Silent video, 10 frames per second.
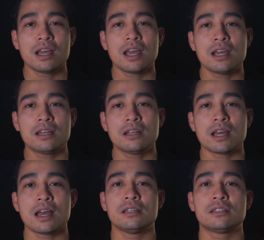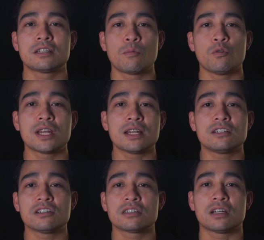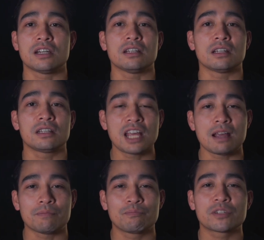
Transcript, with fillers: and is someone that is just studying the game.